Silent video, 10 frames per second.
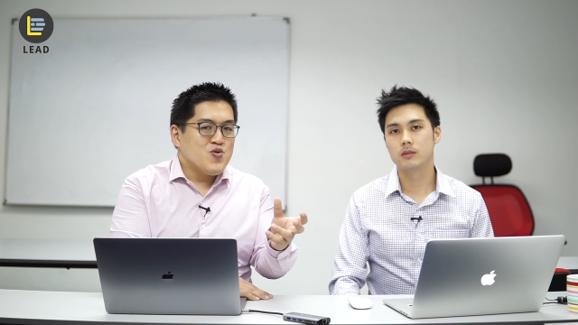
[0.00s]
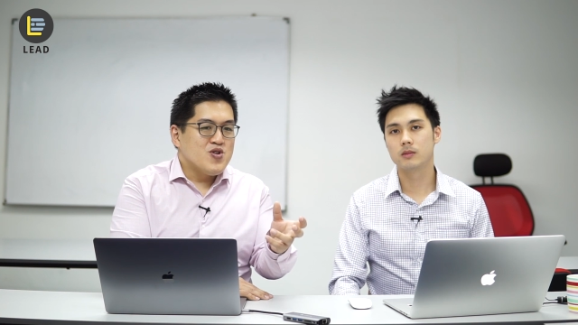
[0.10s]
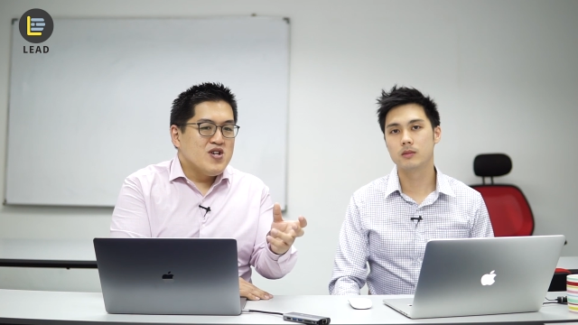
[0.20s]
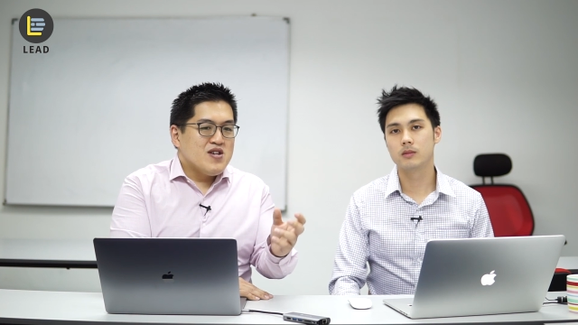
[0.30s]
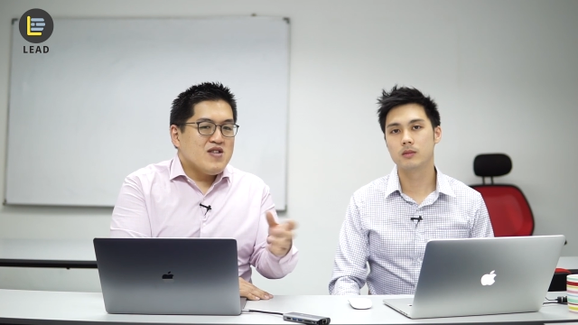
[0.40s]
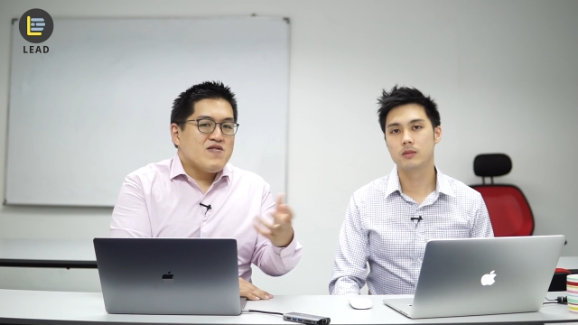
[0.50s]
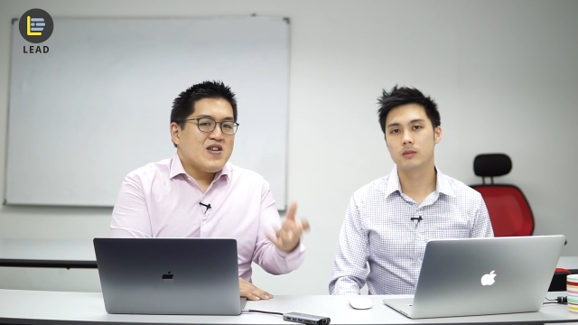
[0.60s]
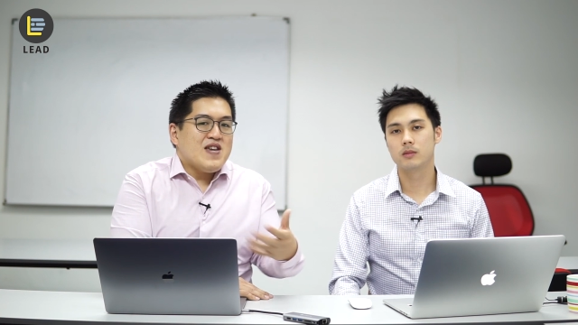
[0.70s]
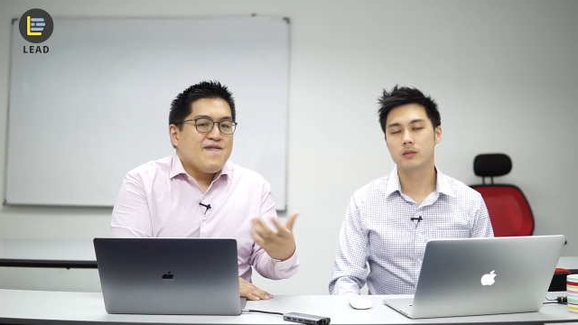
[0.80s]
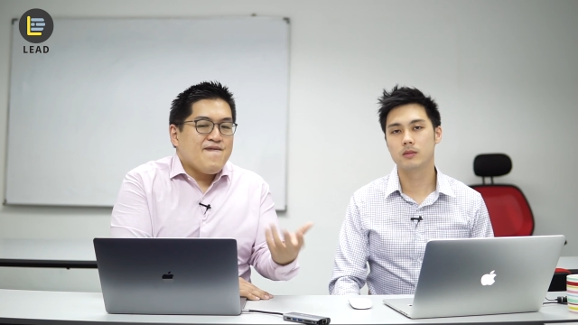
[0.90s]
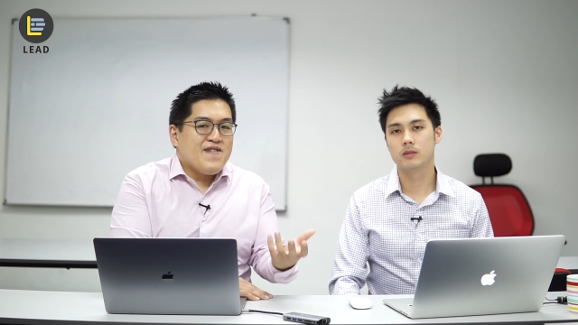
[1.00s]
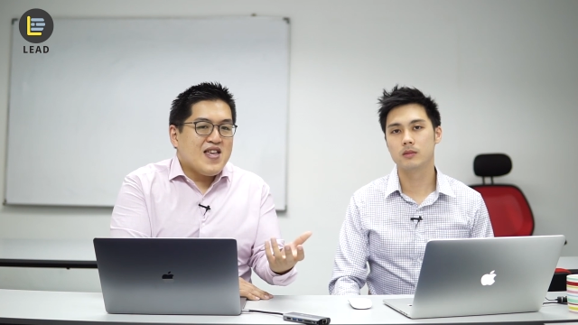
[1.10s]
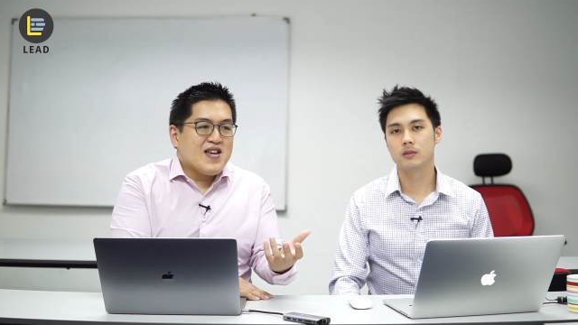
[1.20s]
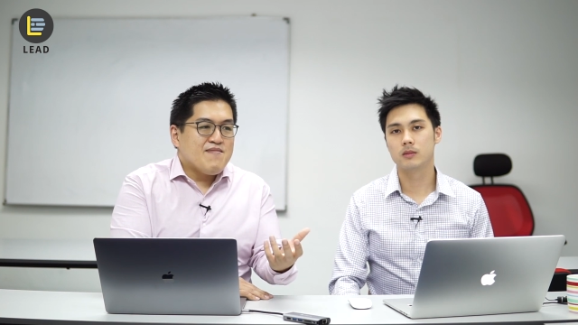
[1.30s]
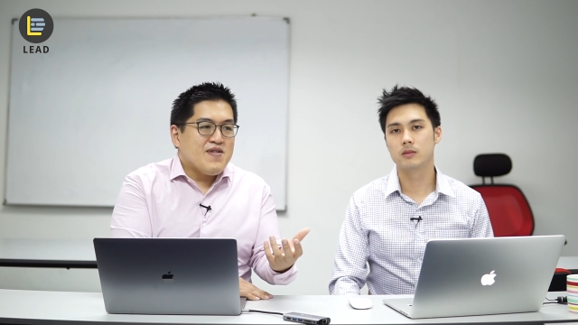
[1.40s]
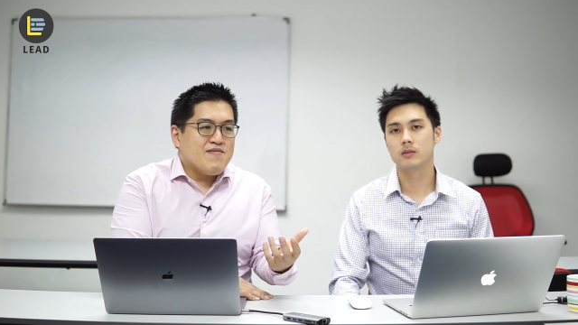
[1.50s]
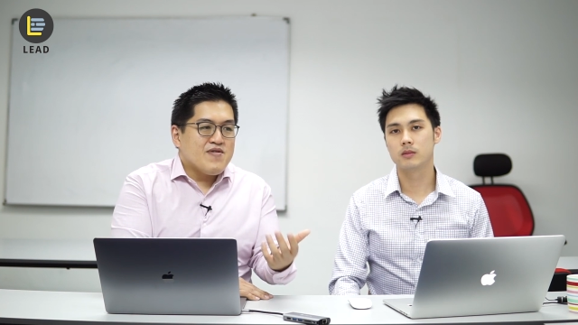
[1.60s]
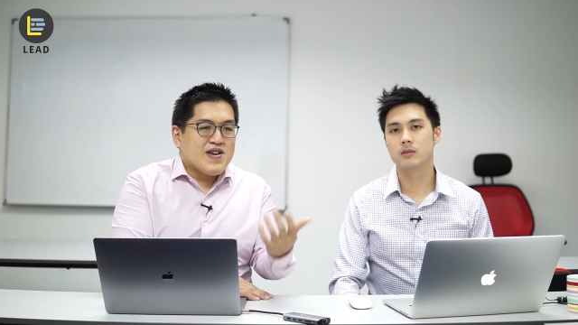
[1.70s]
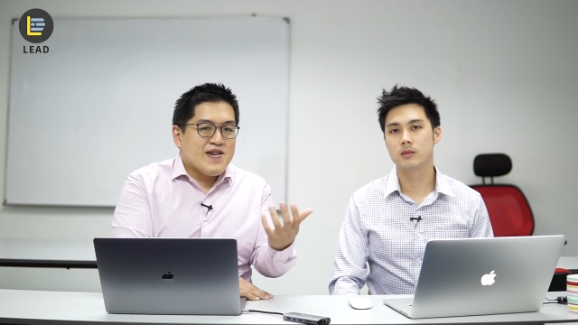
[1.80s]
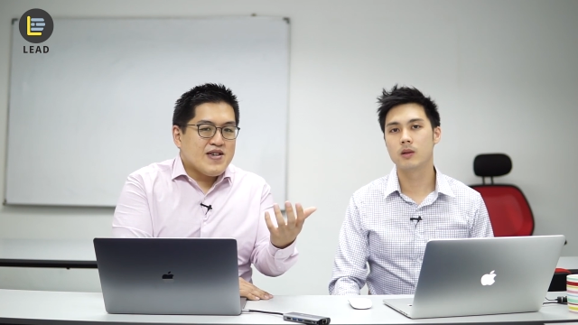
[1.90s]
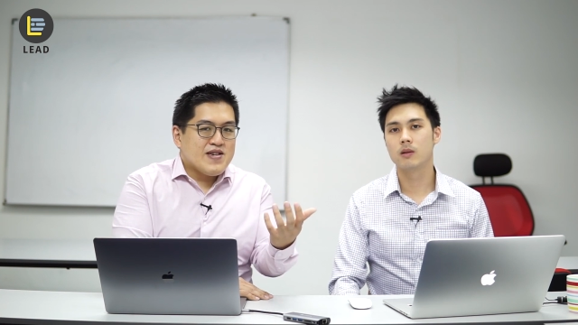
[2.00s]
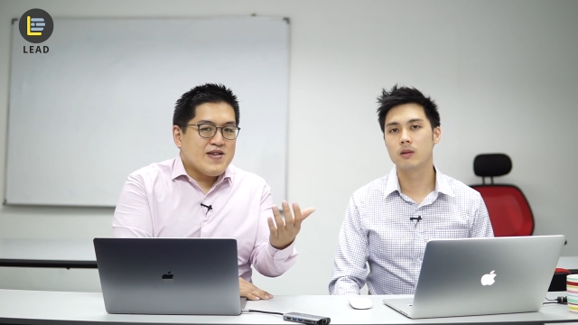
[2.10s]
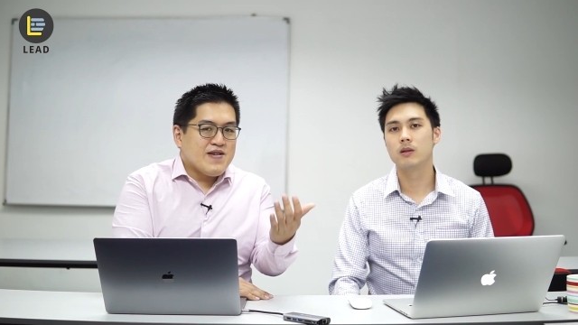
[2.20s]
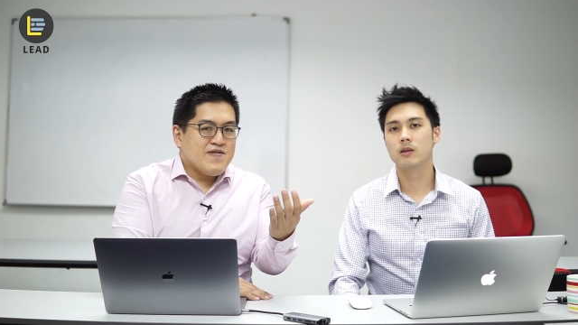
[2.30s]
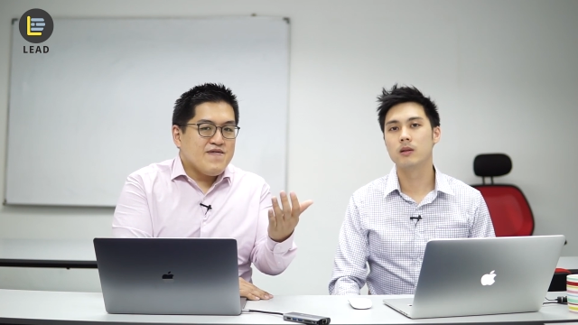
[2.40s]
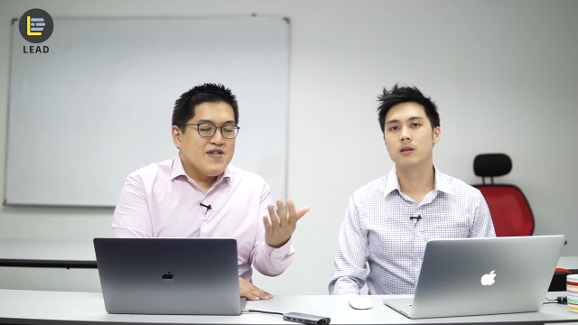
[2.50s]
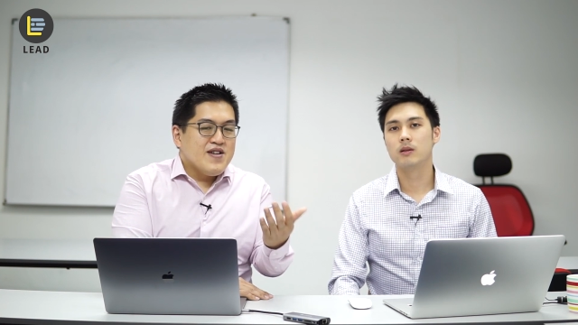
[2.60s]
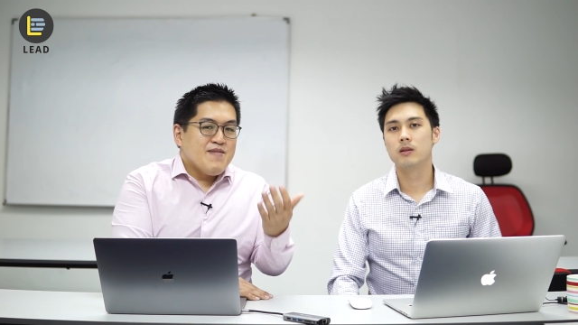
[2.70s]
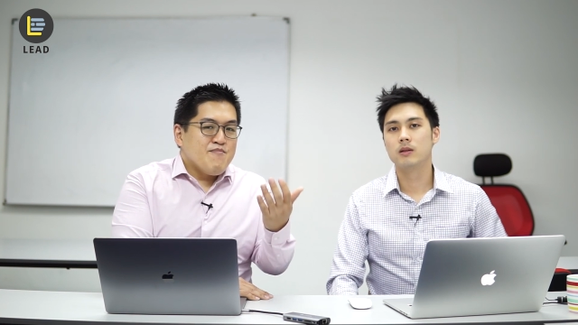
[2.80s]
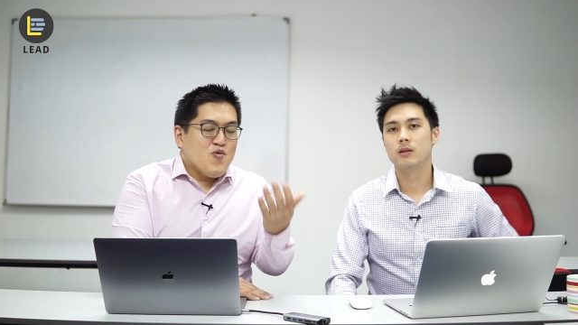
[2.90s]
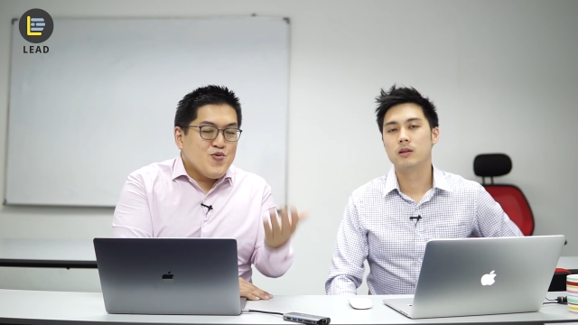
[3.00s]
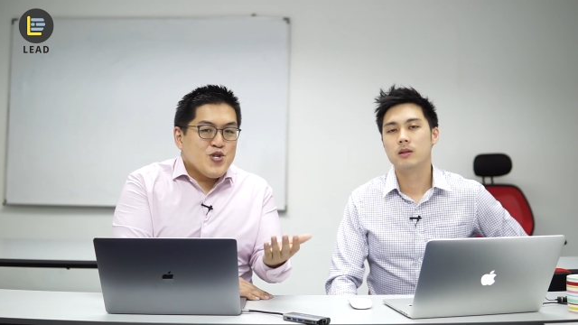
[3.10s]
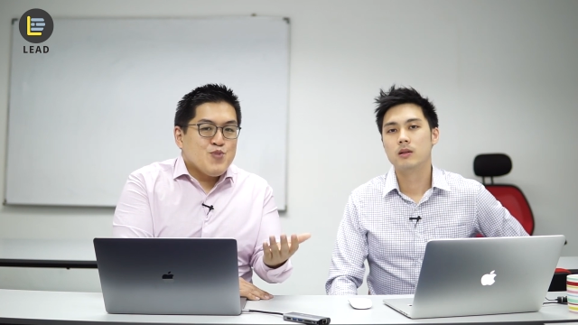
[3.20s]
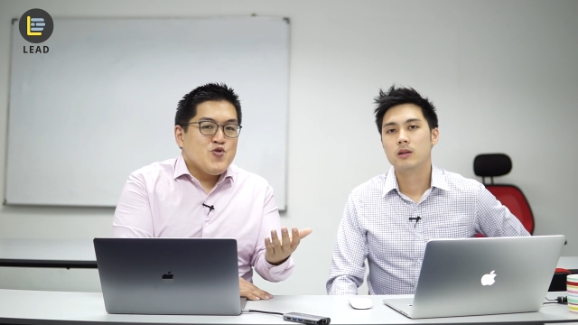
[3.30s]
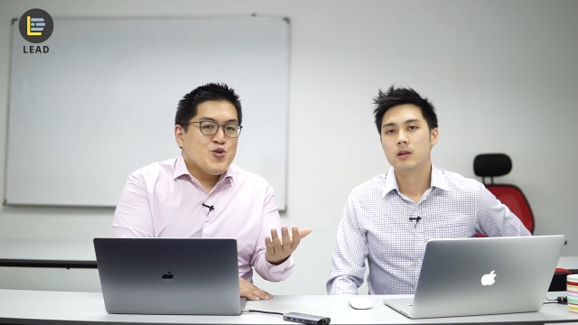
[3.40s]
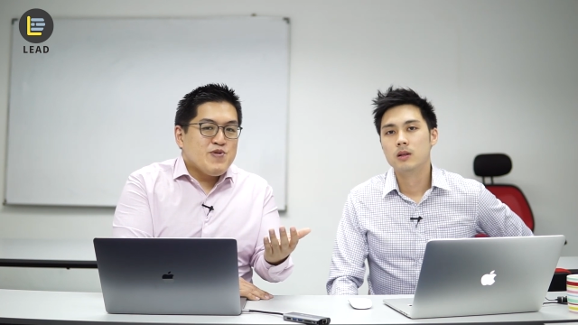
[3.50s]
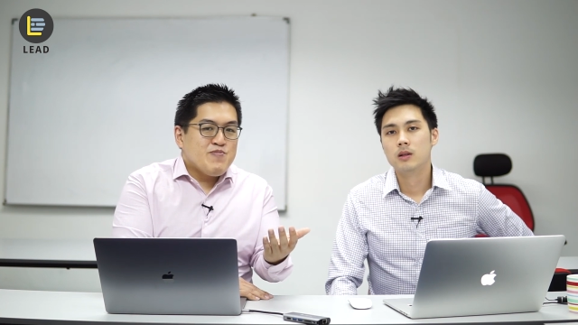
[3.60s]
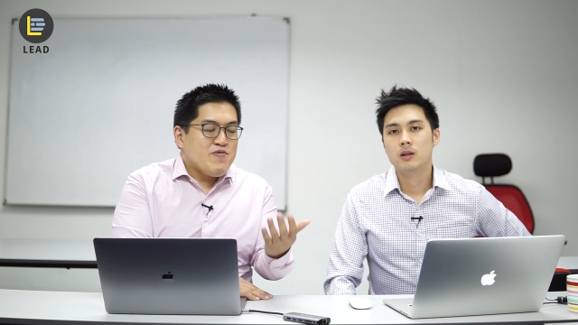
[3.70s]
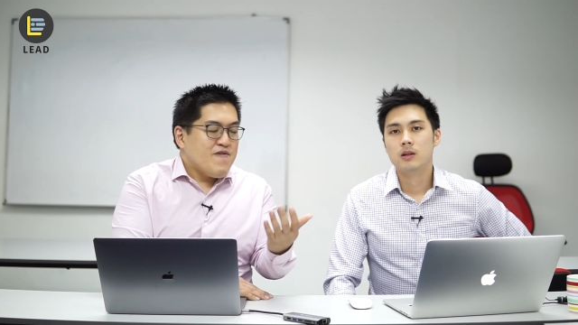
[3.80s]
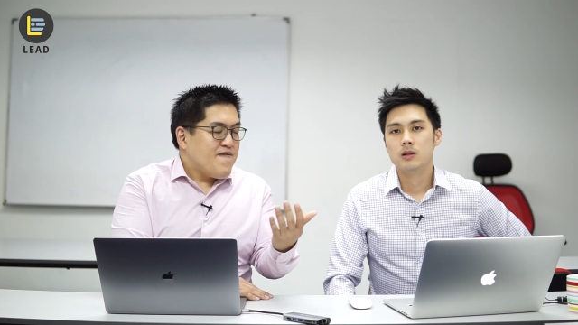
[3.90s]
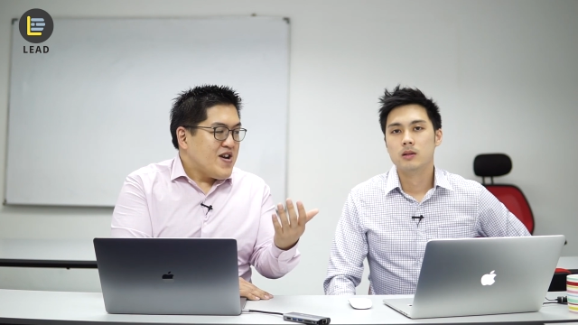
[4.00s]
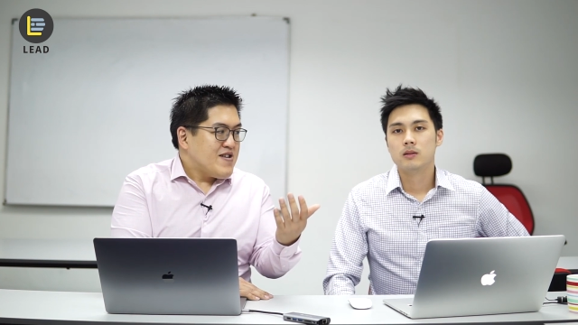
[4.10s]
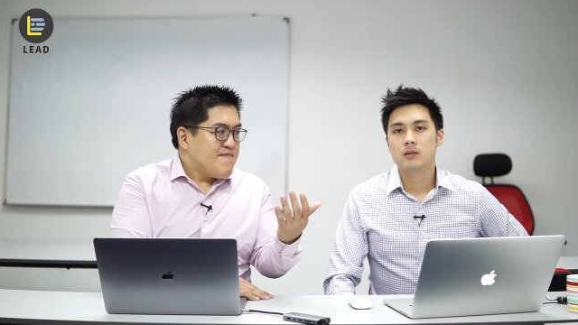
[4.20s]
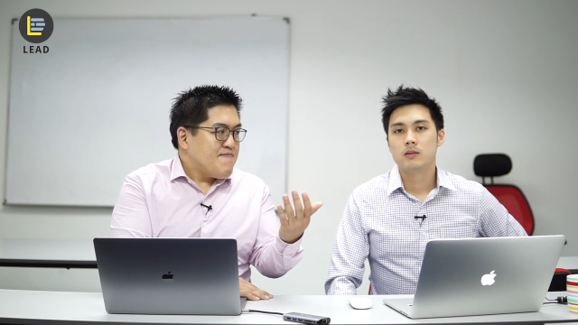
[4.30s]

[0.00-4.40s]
Speaker 1: code. Then you get a feeling about, okay, most people will find